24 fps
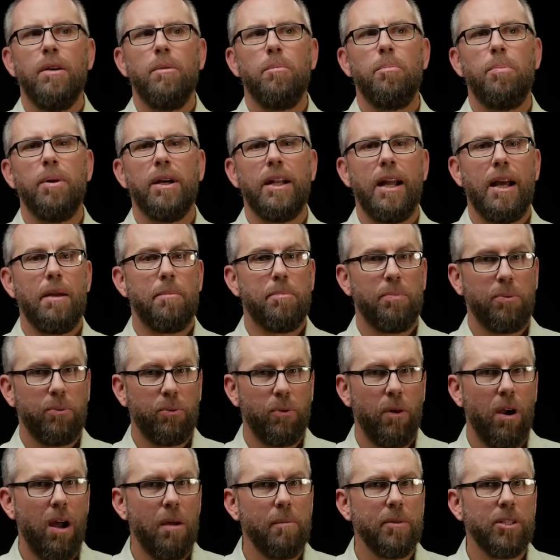but I
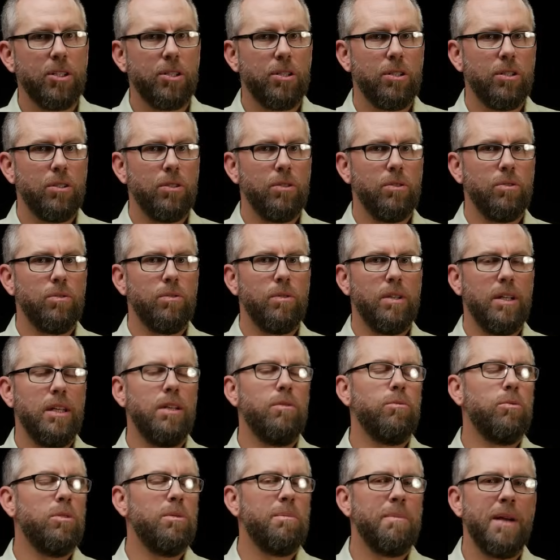promise you it
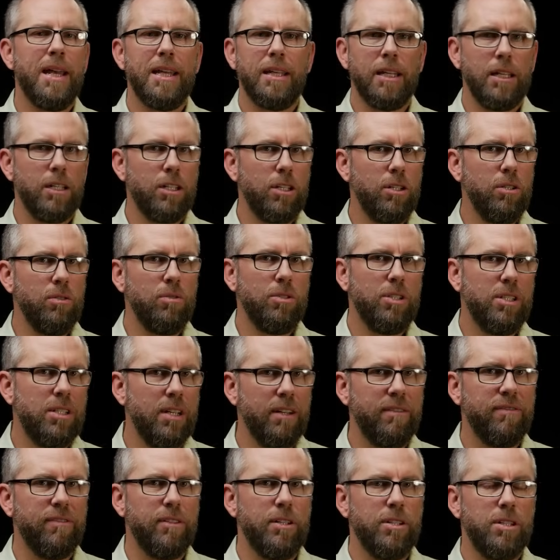will make a huge
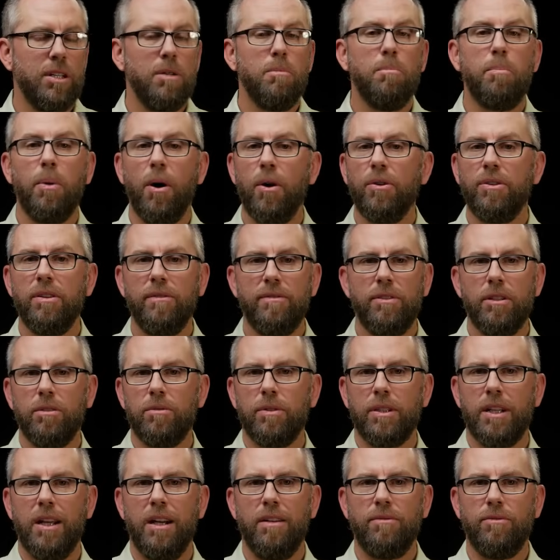difference in both of your
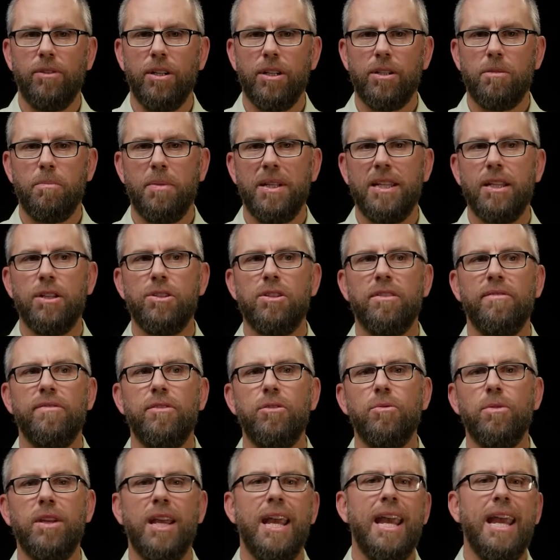recoveries. Because if
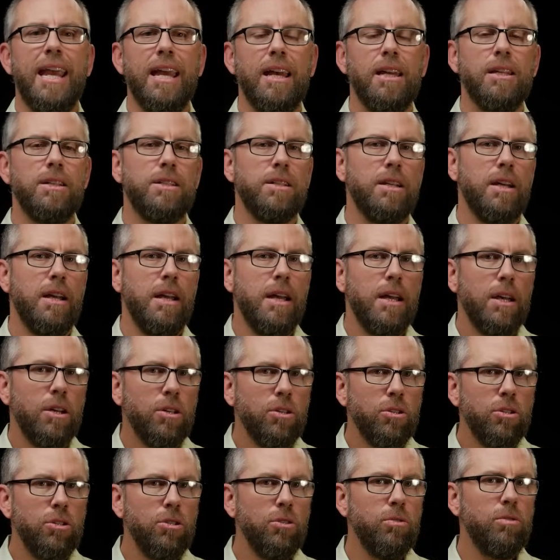you can't
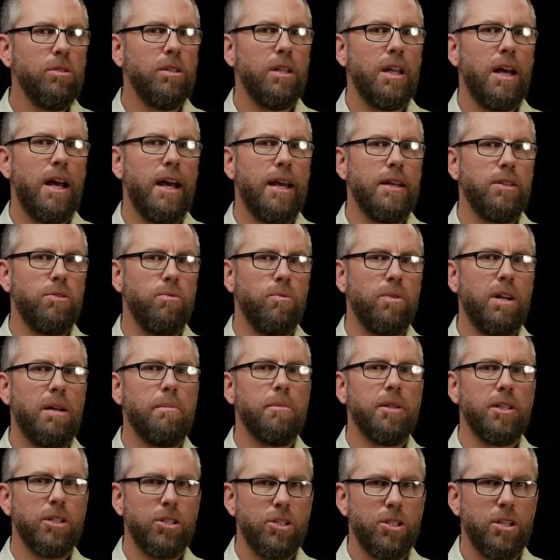utilize what I'm
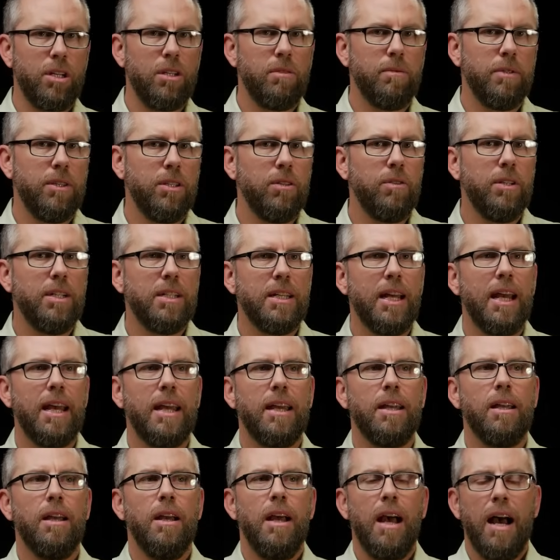going to share with you
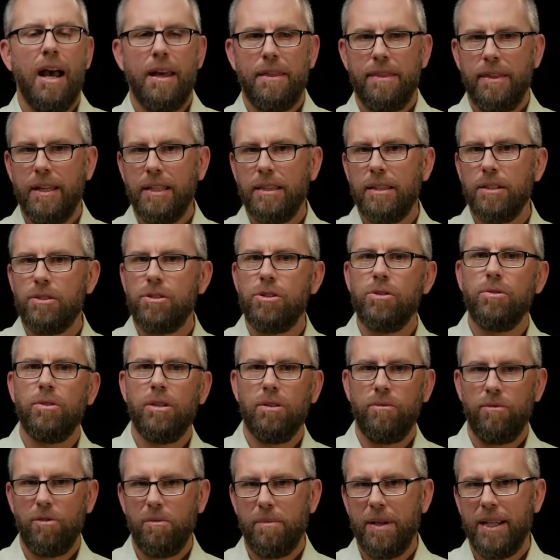today, I think that you
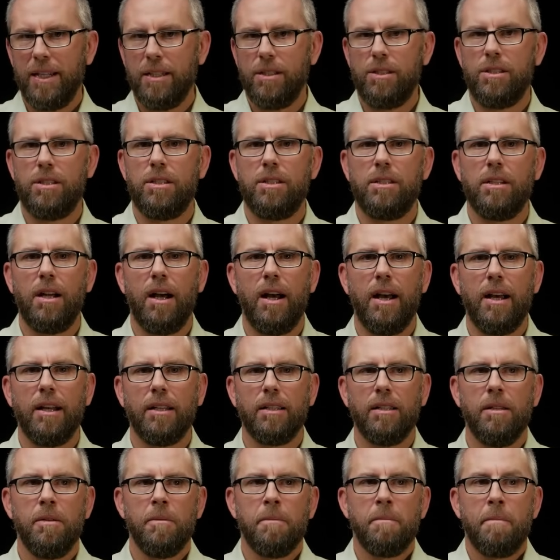can remain stuck.
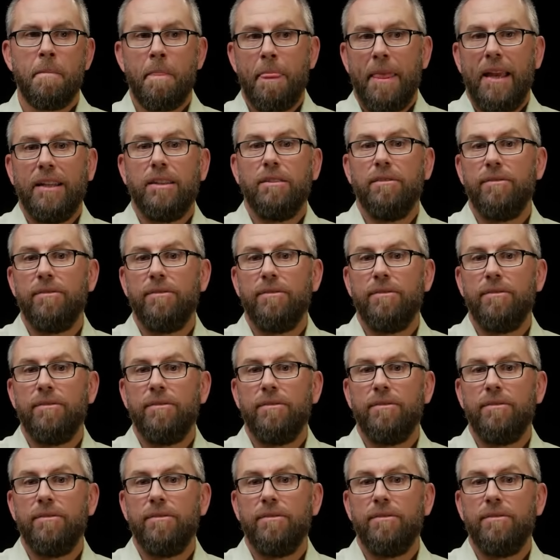At the